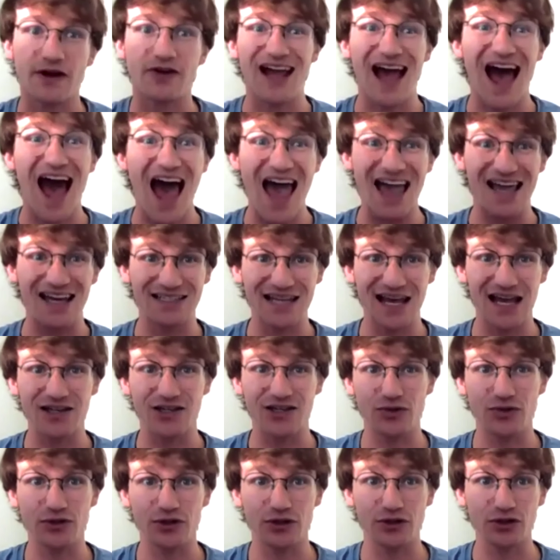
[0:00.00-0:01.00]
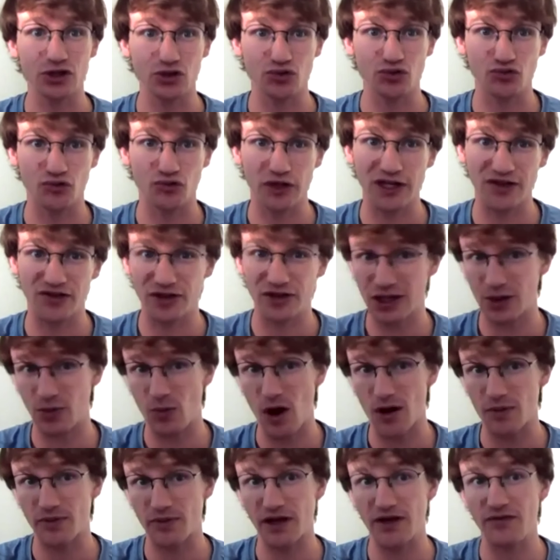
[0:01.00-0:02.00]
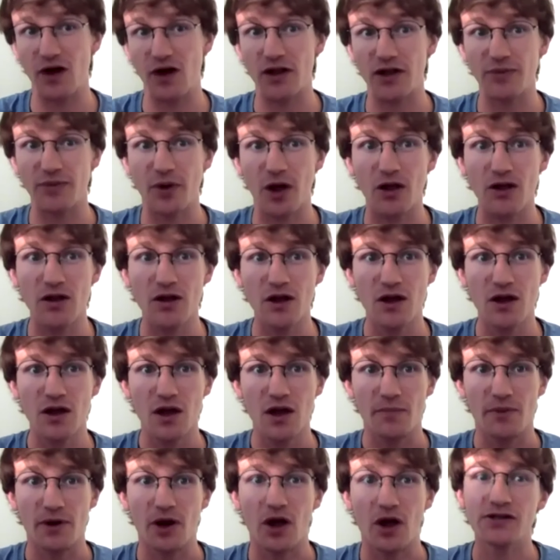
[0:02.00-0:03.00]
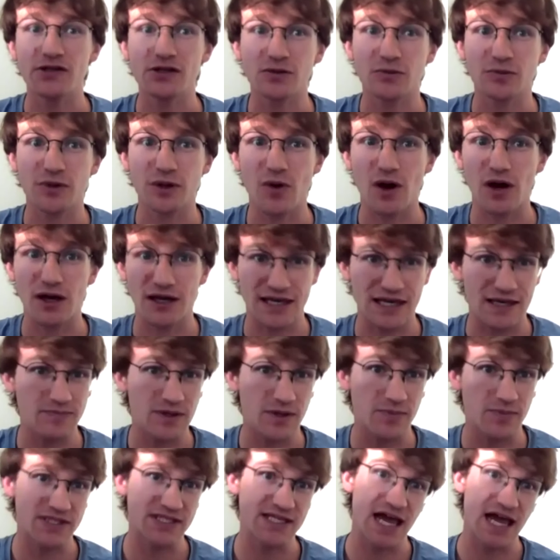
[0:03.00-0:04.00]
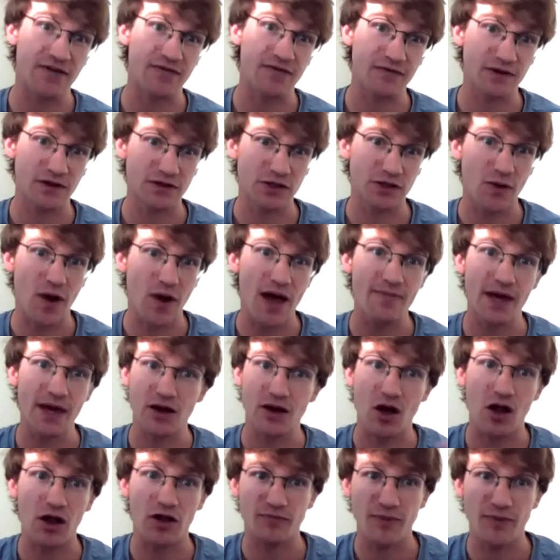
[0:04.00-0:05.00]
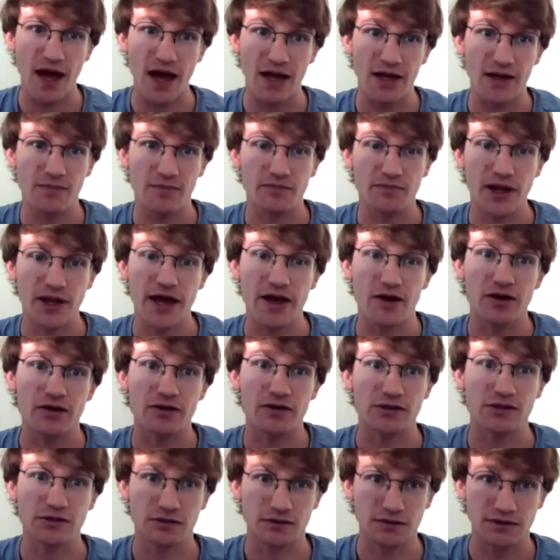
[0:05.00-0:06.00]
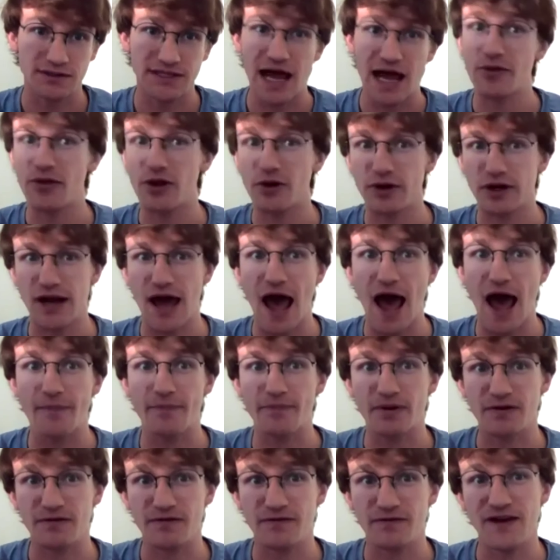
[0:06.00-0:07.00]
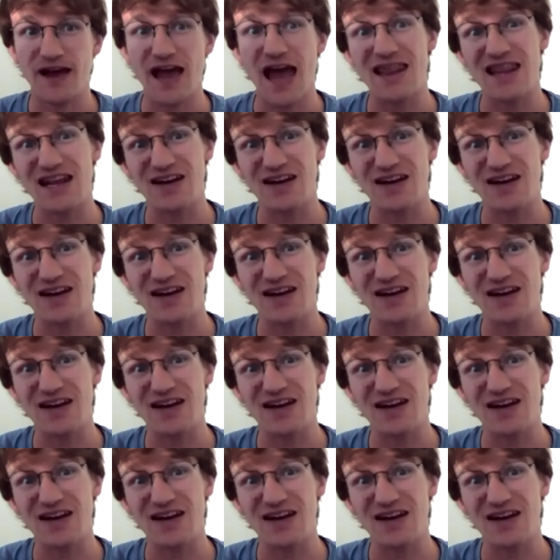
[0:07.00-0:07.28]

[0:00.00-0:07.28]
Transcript: high intent users who really, really want to play volleyball, but also we want to keep them safe. So I make all of my players download an app and then